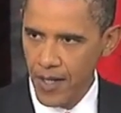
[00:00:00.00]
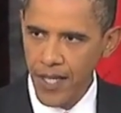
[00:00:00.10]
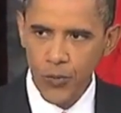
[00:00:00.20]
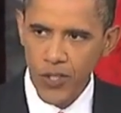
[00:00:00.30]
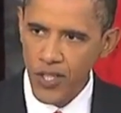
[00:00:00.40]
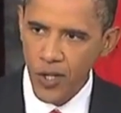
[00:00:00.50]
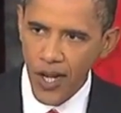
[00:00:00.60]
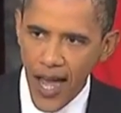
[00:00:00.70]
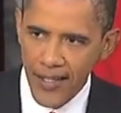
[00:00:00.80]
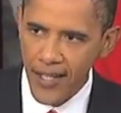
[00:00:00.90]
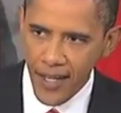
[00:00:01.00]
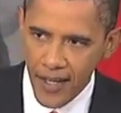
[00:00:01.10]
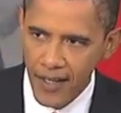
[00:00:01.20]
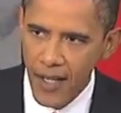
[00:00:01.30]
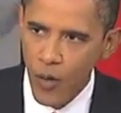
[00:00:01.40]
This was a good
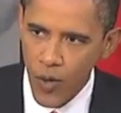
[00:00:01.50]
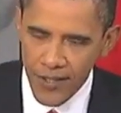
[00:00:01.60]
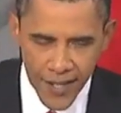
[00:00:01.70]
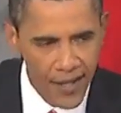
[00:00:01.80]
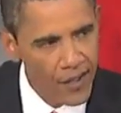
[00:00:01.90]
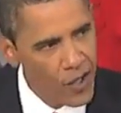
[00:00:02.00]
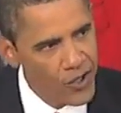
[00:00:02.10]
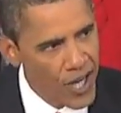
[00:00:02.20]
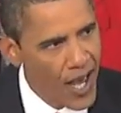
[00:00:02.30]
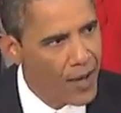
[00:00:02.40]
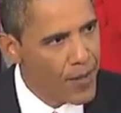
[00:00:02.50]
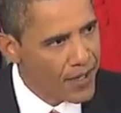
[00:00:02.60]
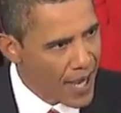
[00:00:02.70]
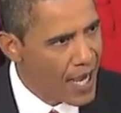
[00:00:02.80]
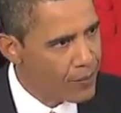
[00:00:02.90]
idea when Senator John
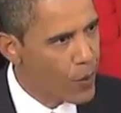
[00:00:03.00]
McCain